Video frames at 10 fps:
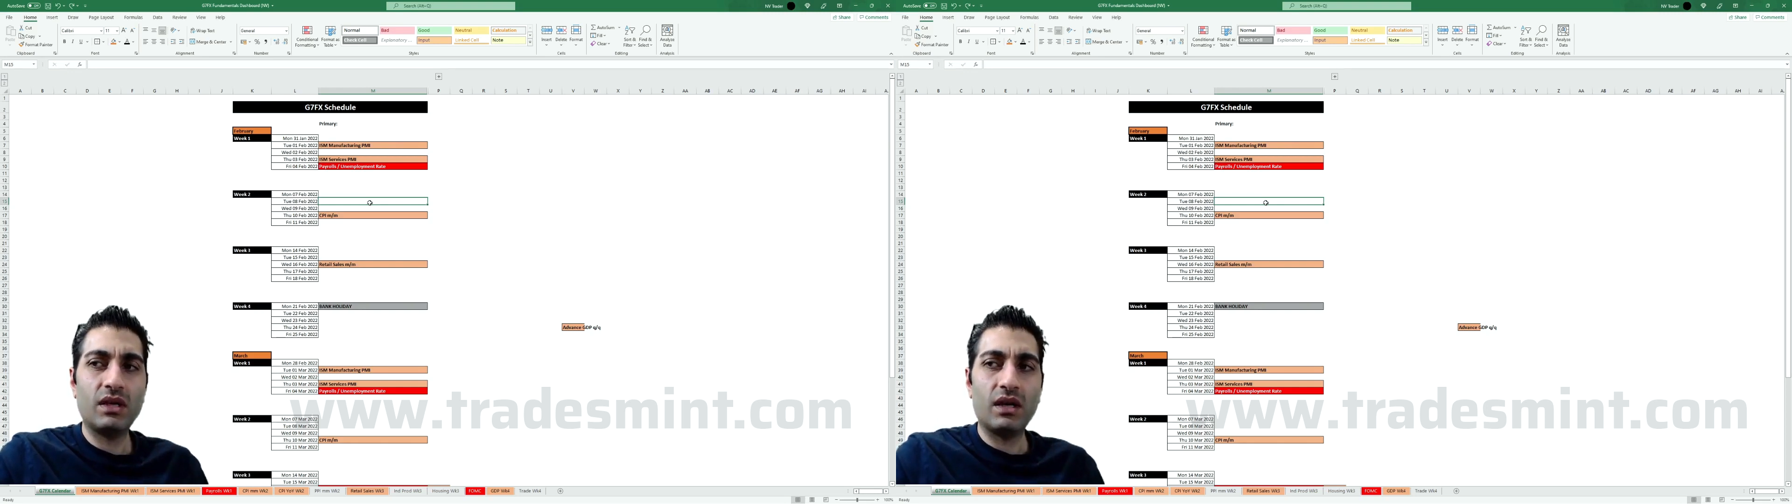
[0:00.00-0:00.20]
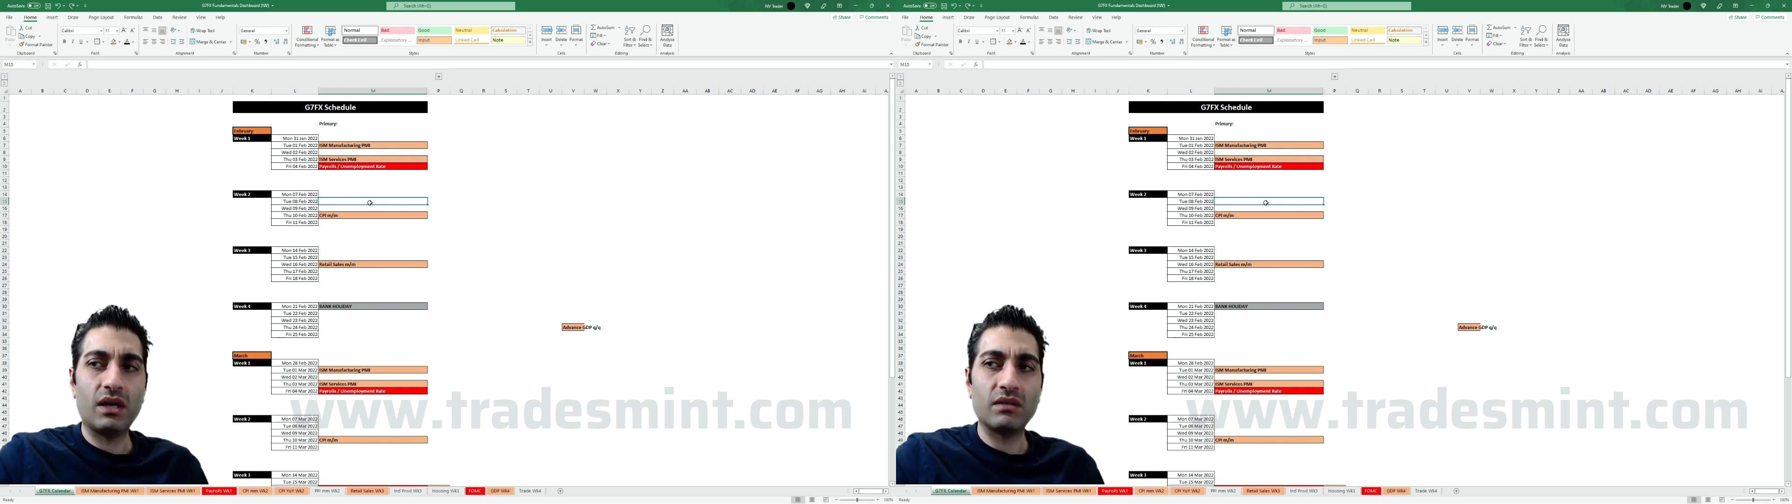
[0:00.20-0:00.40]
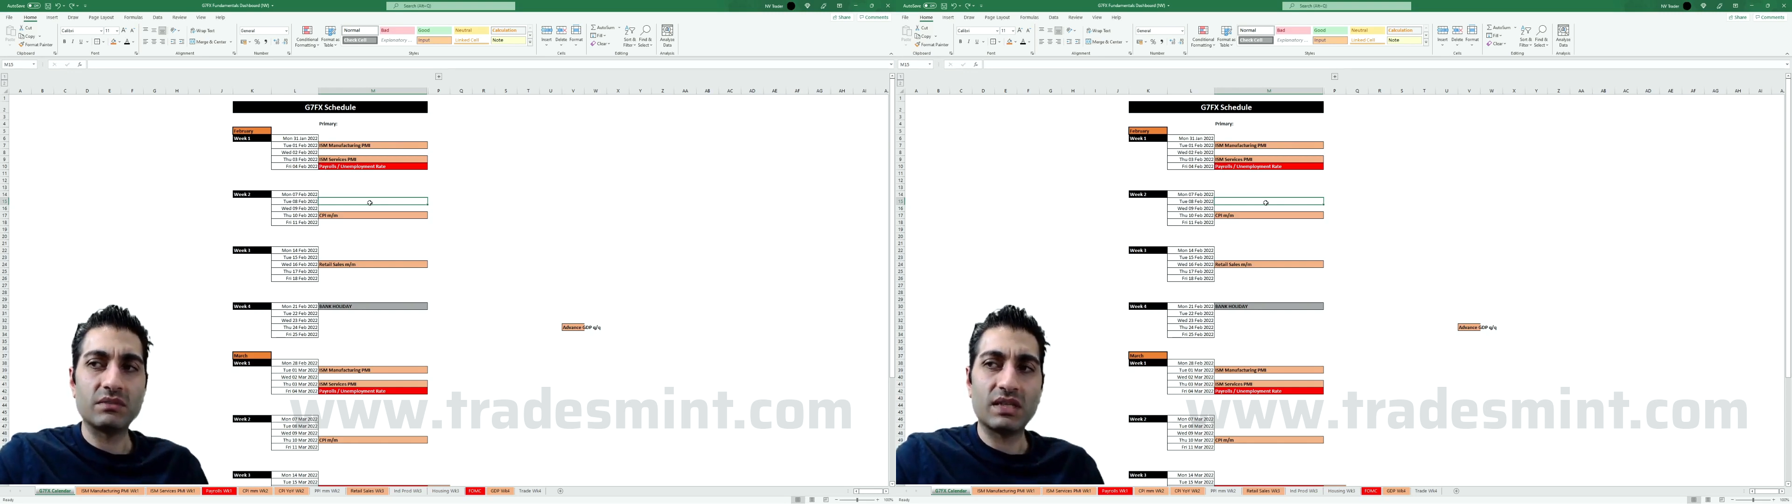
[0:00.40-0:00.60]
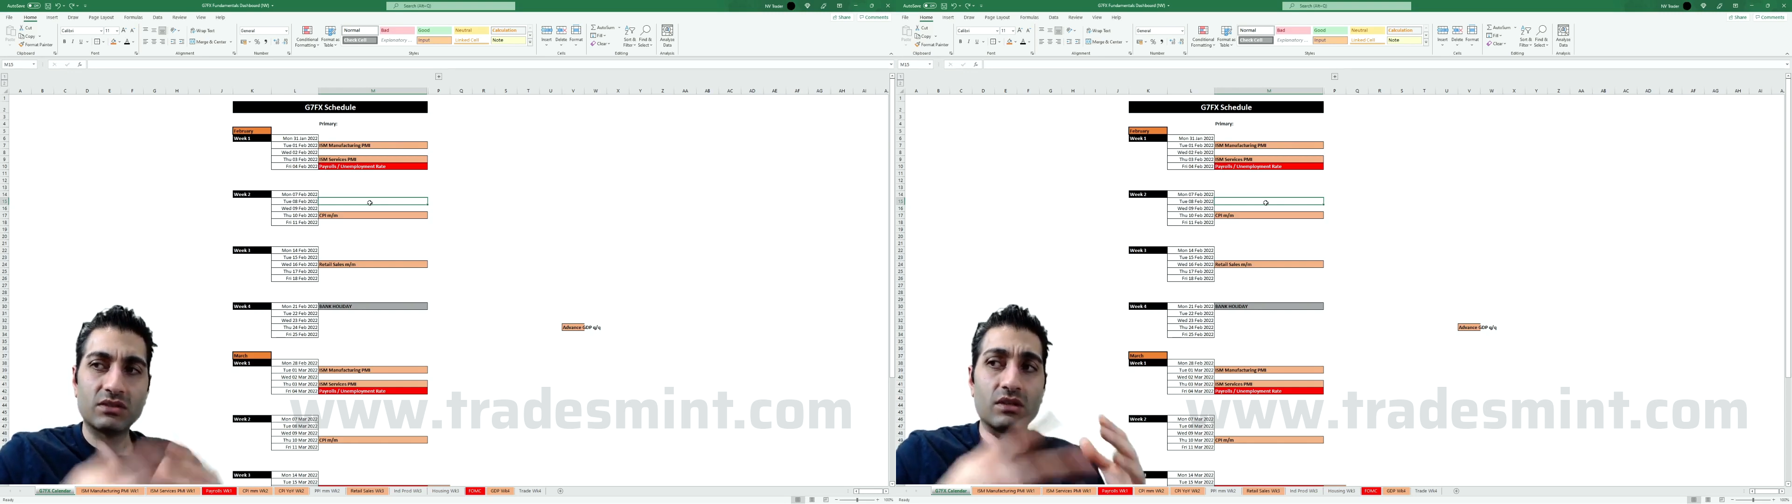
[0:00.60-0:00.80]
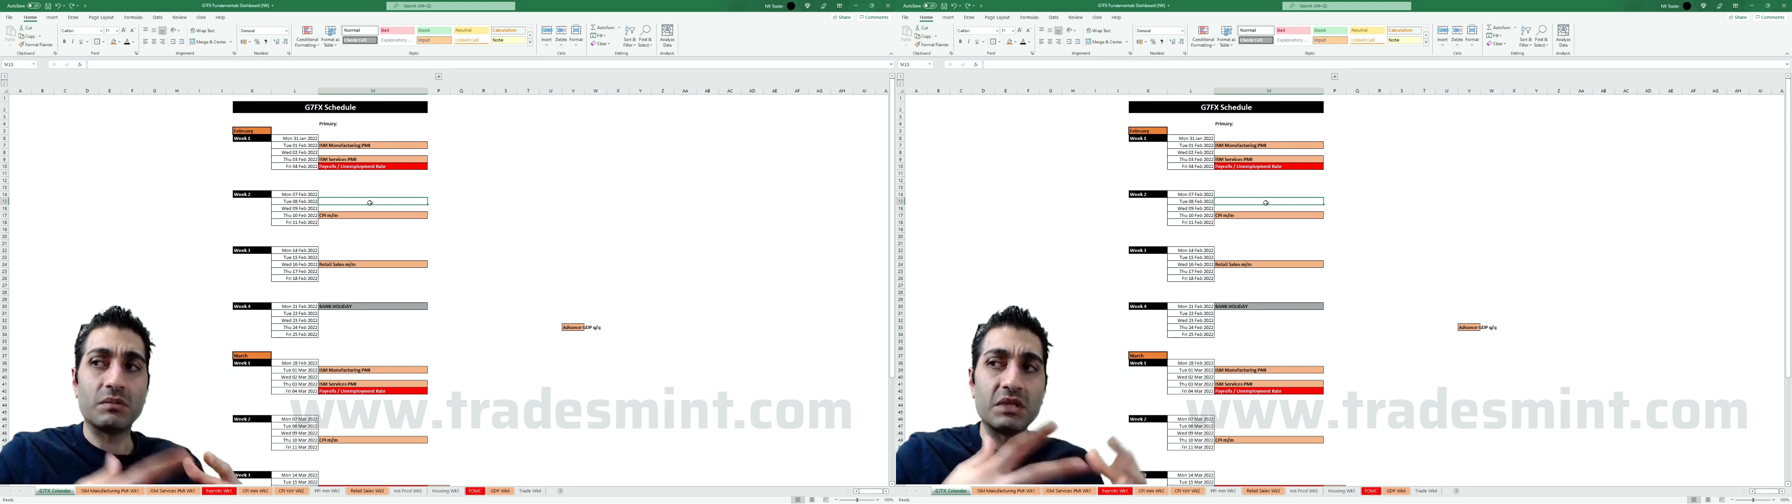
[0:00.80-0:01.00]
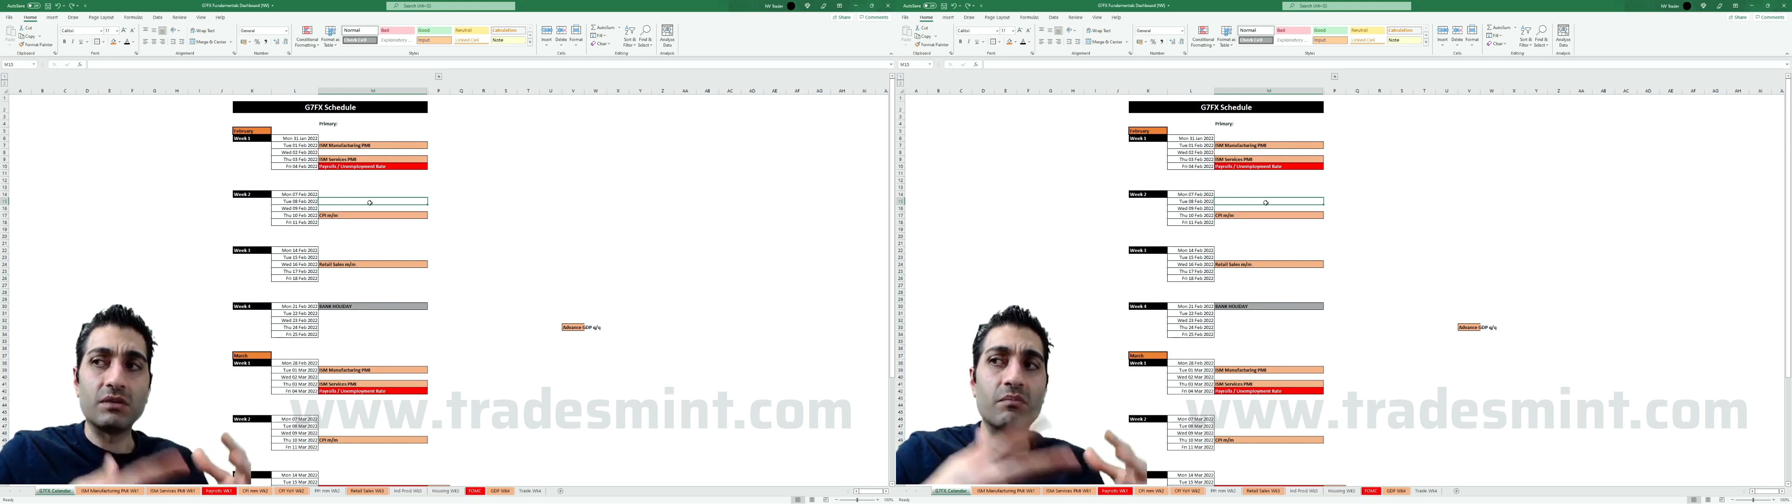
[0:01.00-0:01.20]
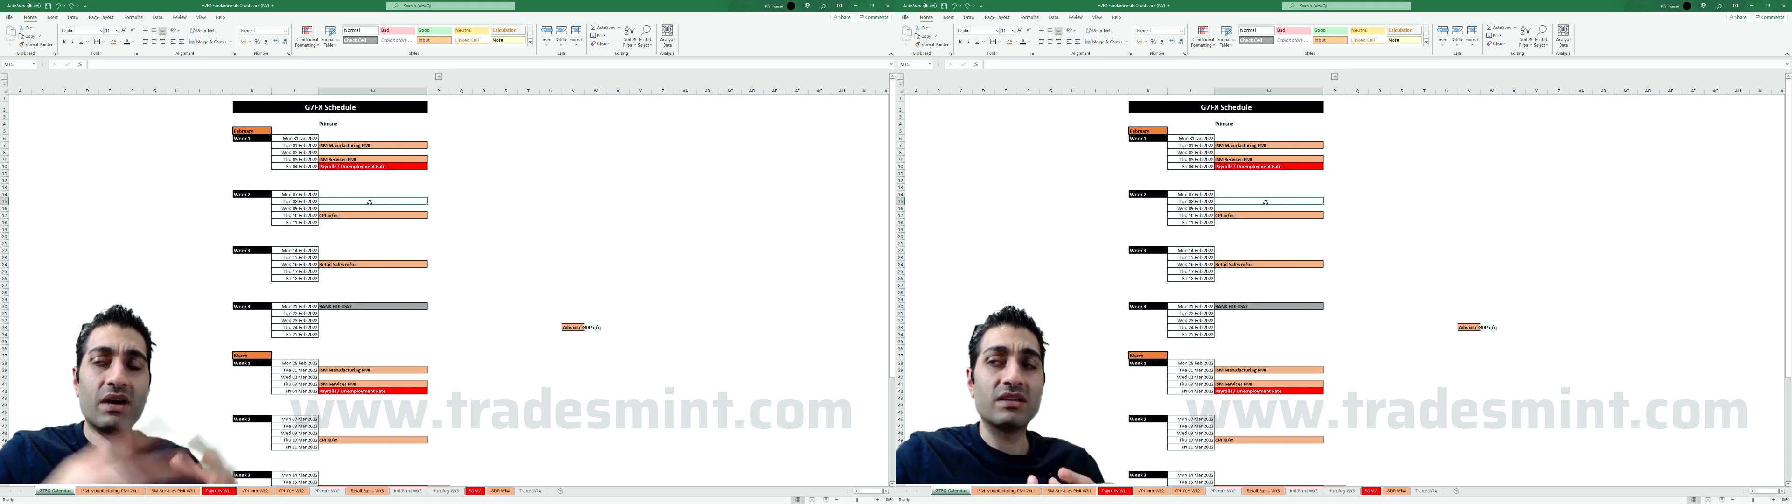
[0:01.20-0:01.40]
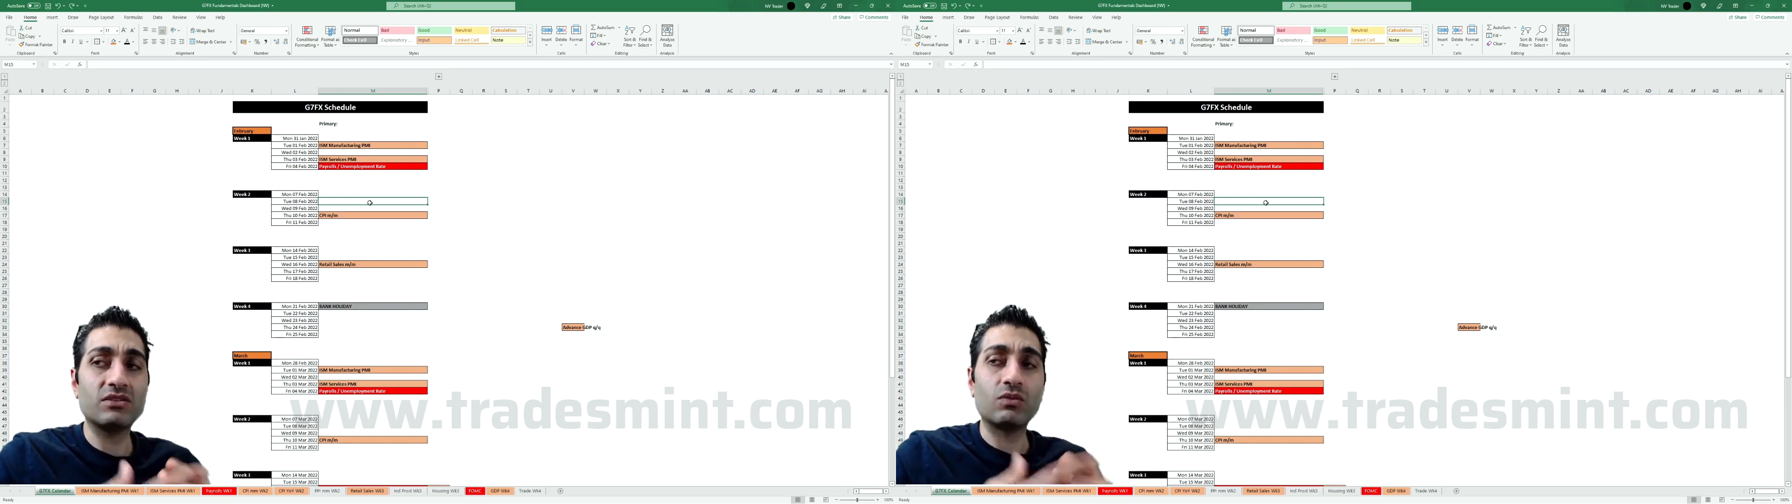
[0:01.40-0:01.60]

That's going to be the best